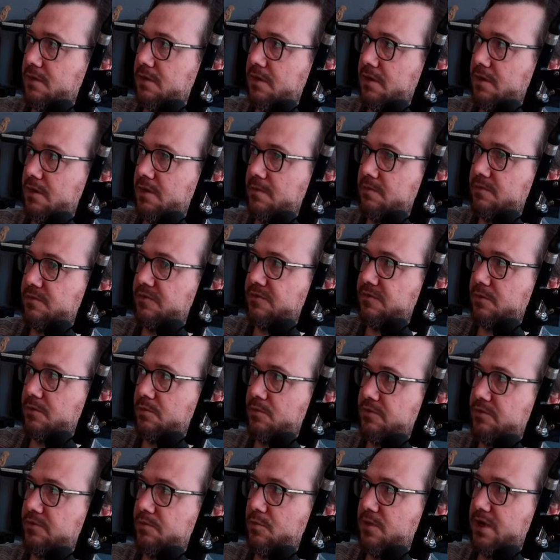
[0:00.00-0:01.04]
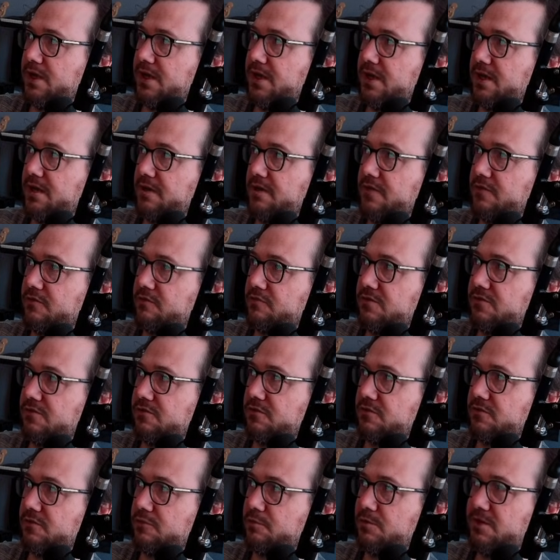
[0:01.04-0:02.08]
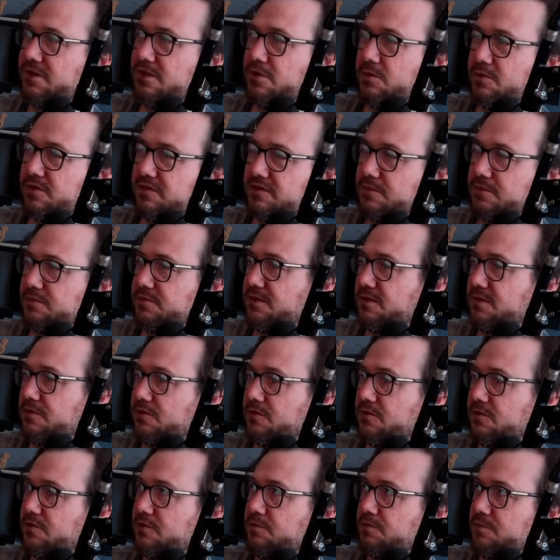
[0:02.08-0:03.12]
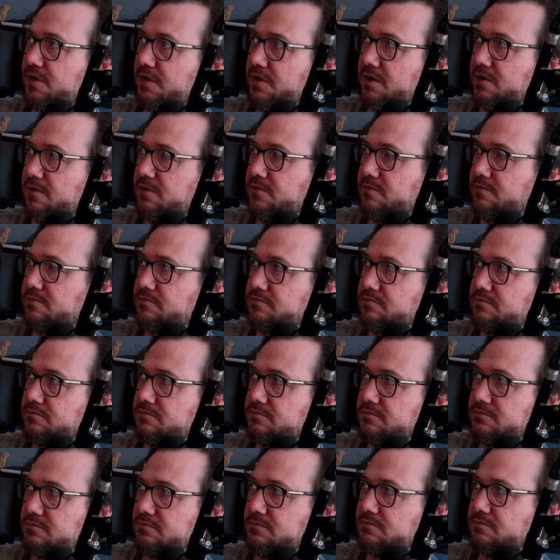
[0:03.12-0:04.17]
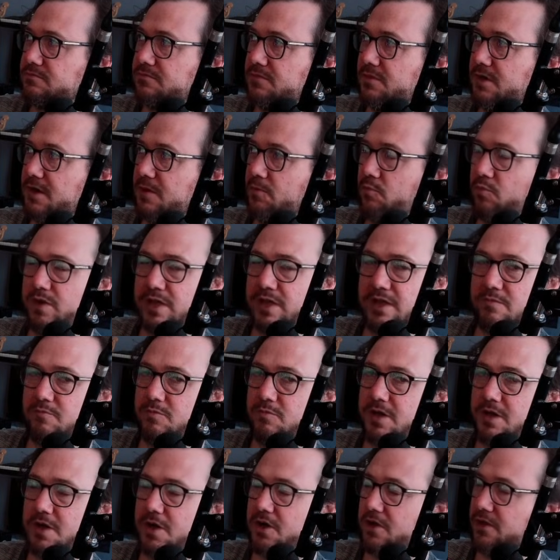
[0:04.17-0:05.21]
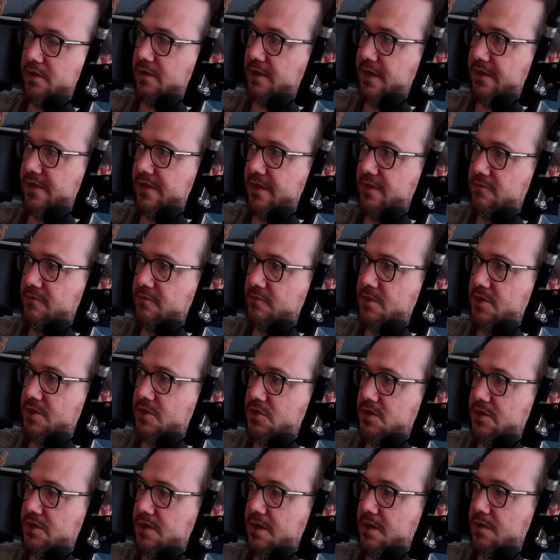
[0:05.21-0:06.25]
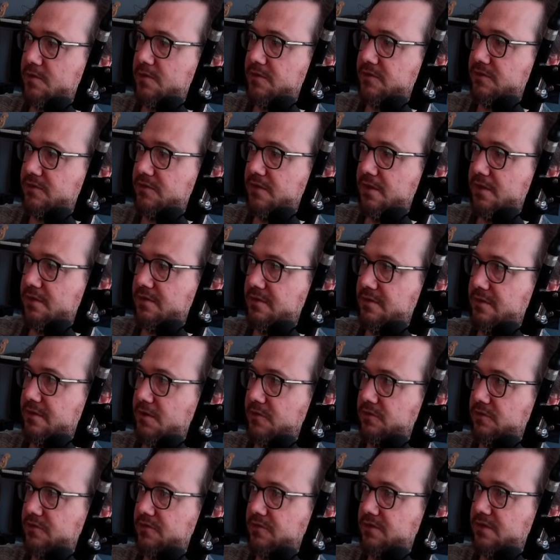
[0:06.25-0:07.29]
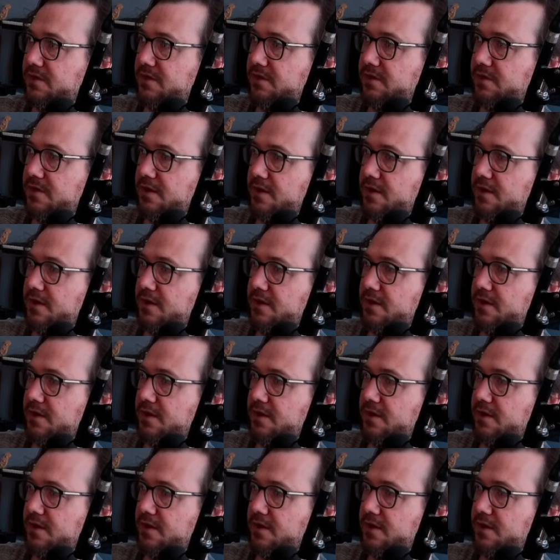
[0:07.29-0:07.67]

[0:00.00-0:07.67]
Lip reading: So we're getting this resource. We know it's something good, but we can't get that information now. It's lost in the earlier